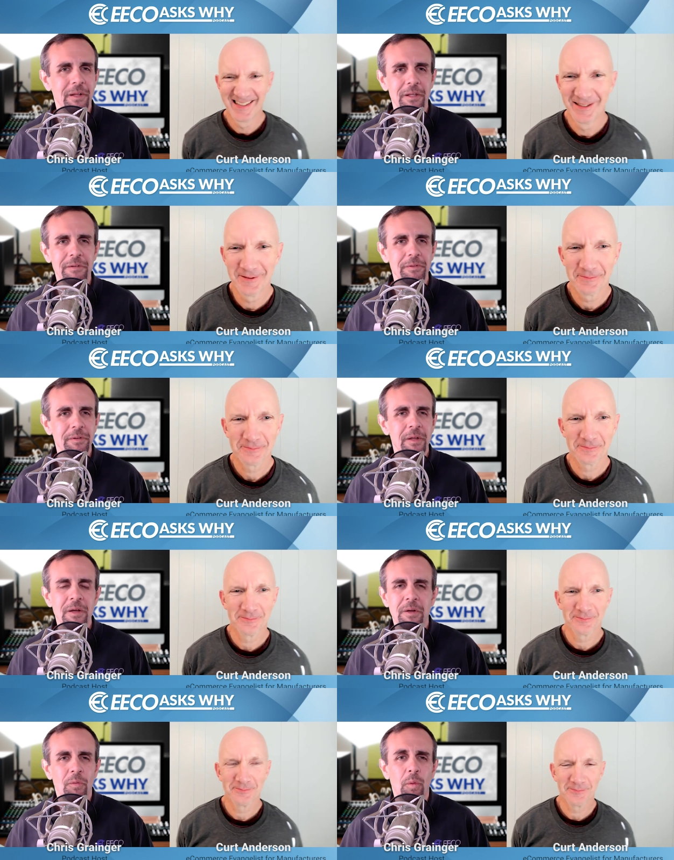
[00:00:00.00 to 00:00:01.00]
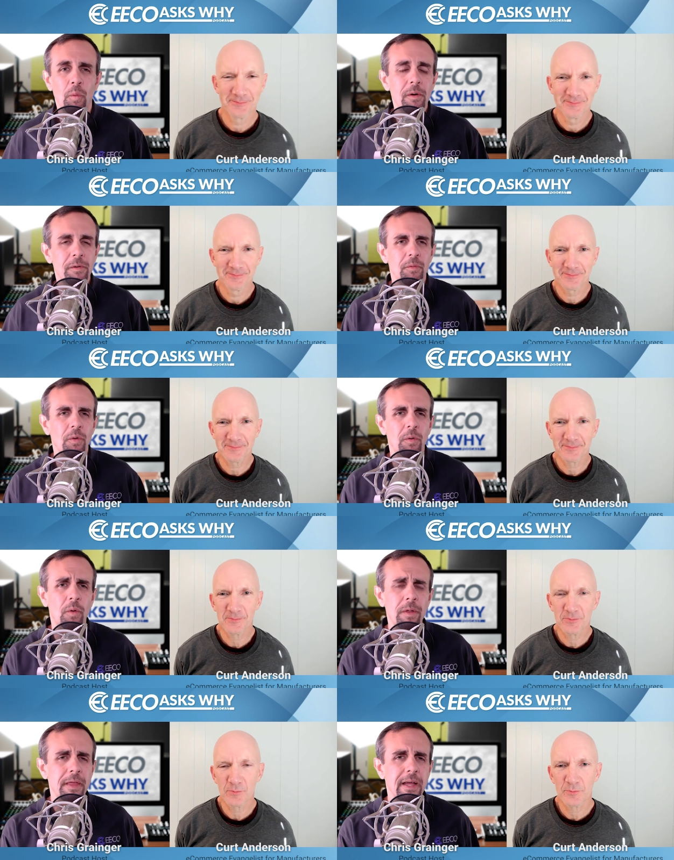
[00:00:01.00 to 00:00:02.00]
Speaker 1: I love it. Well, one,
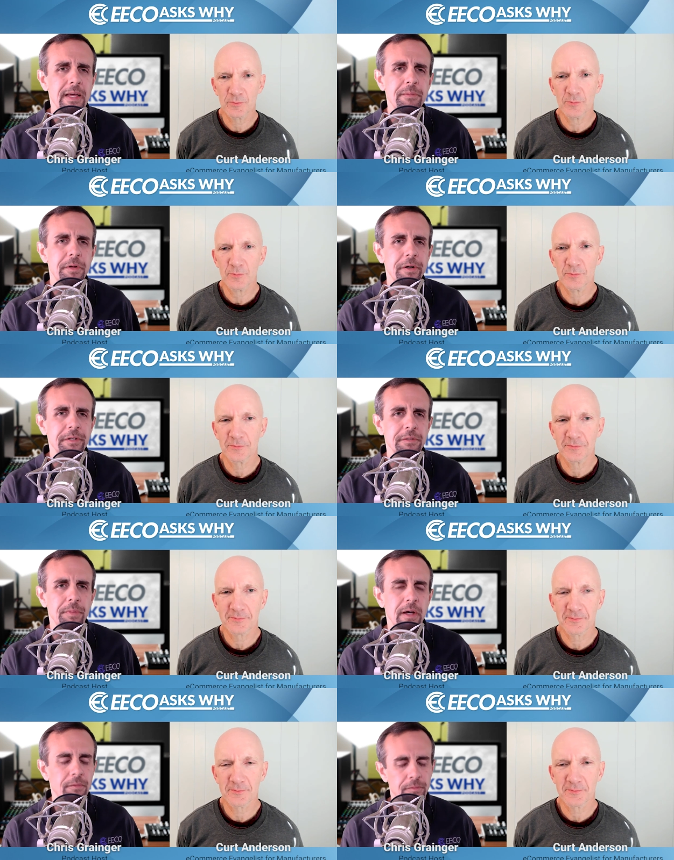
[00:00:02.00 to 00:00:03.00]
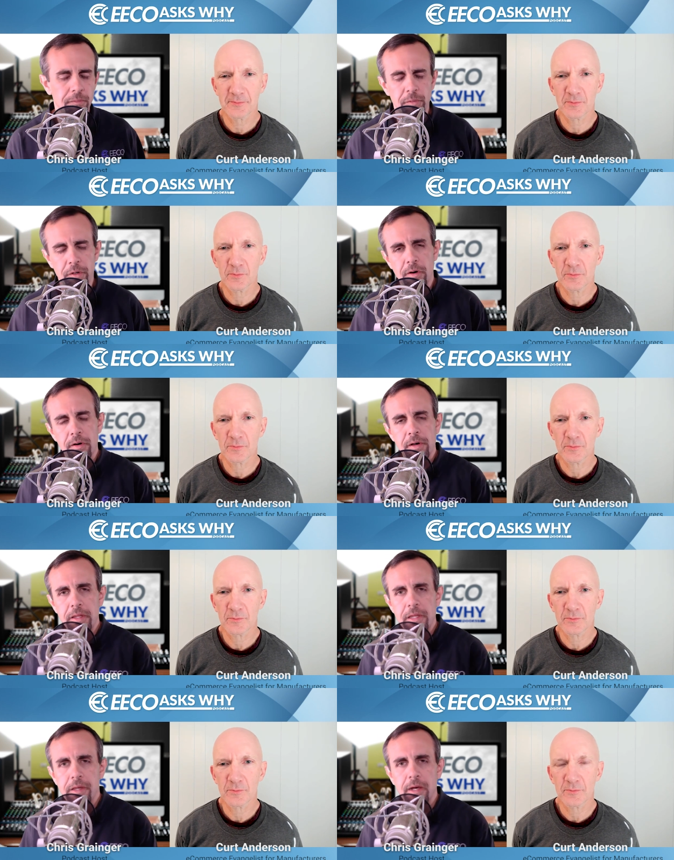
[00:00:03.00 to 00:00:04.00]
one thing I am curious about
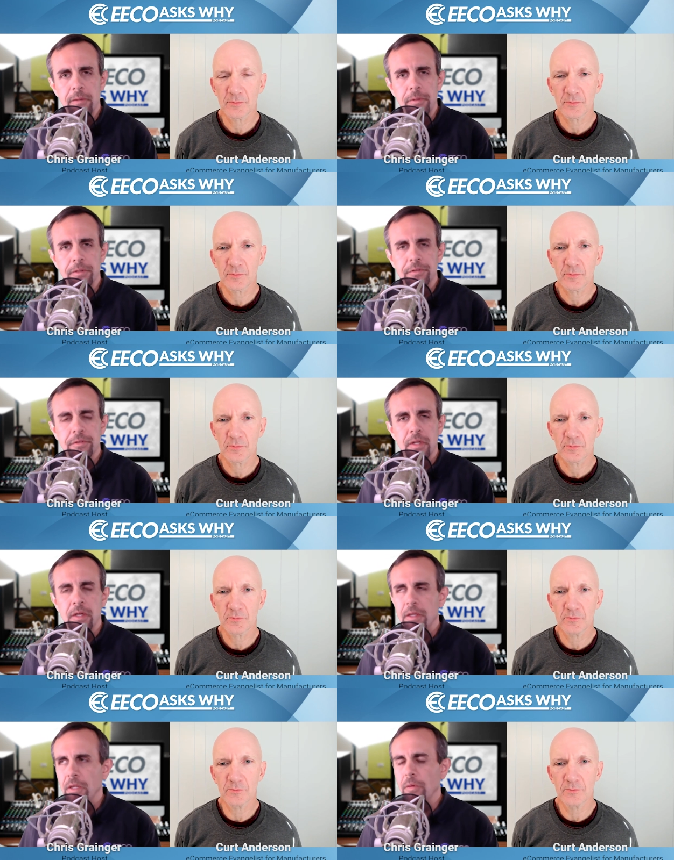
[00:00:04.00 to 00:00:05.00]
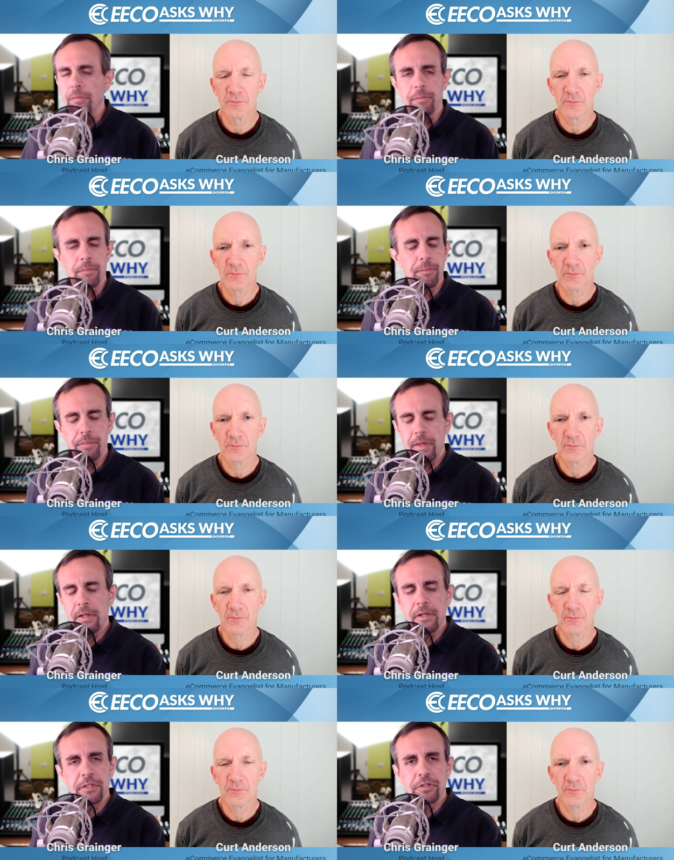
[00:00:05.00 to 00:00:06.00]
regarding e-commerce, mm-hmm. you know,
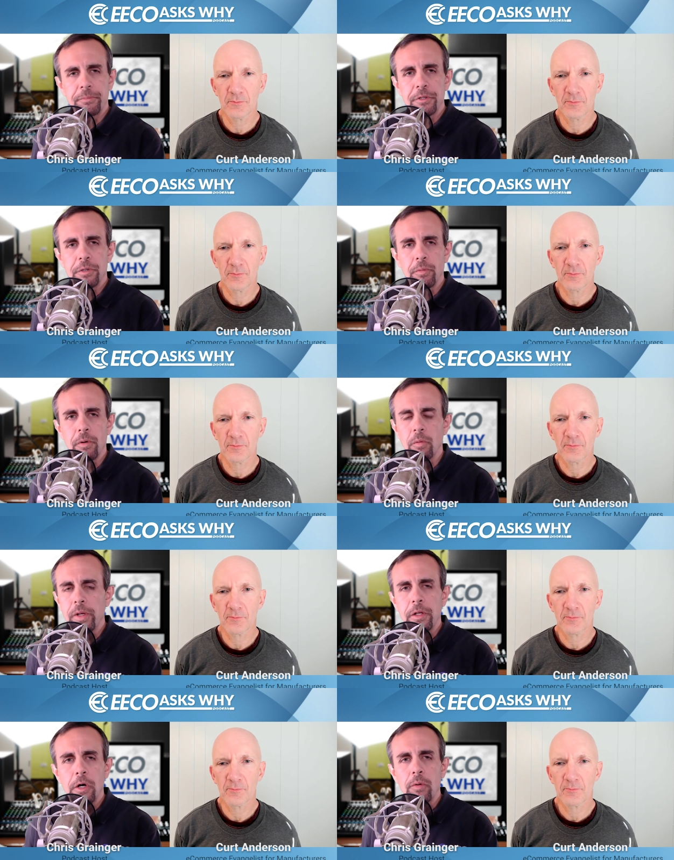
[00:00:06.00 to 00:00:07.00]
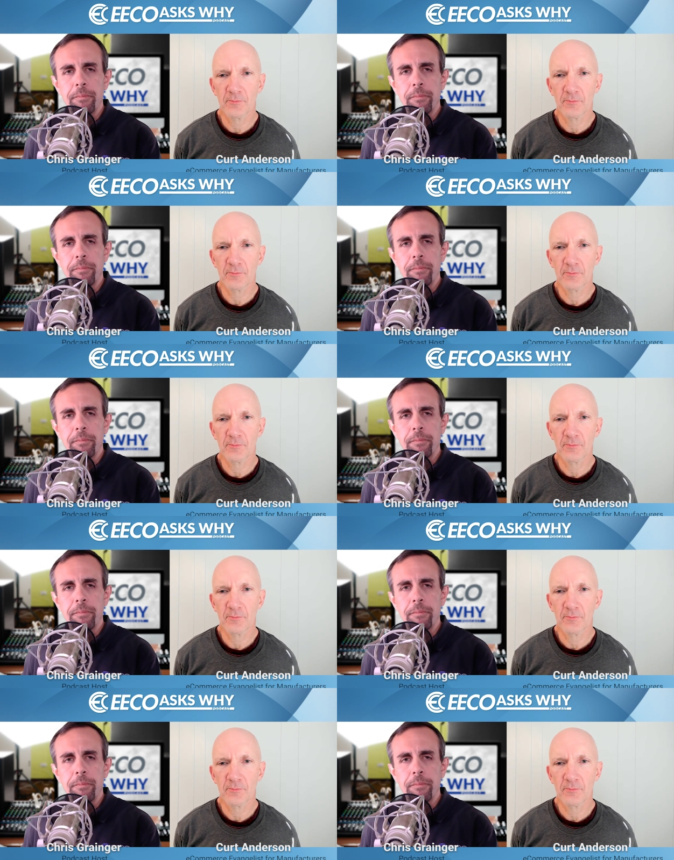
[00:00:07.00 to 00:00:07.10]
being in a distribution world, we know